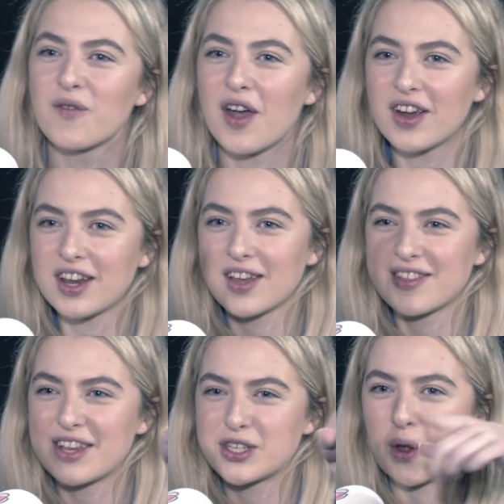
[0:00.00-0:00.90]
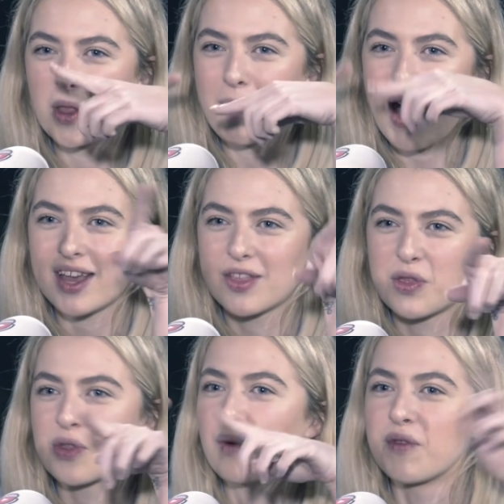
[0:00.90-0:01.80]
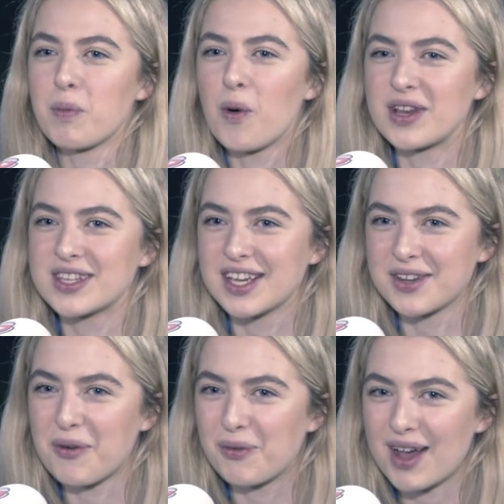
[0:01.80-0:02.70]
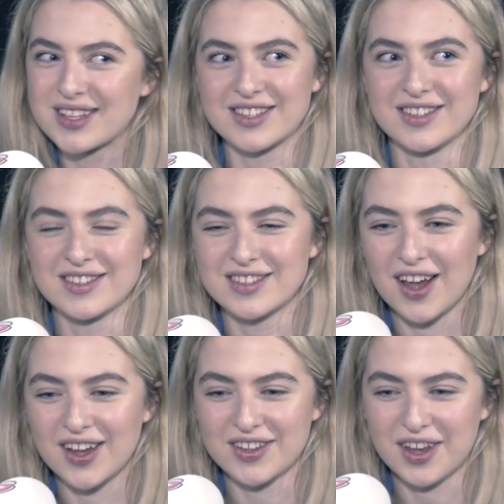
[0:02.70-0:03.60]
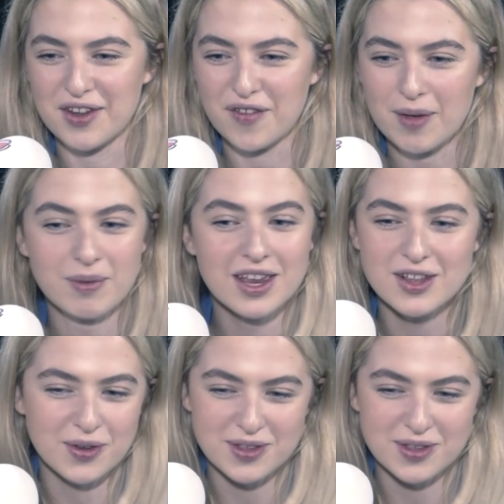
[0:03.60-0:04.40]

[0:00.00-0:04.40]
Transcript: a very nice stitching on the back, sort of the pointed Western style kind of vibe. And then he's got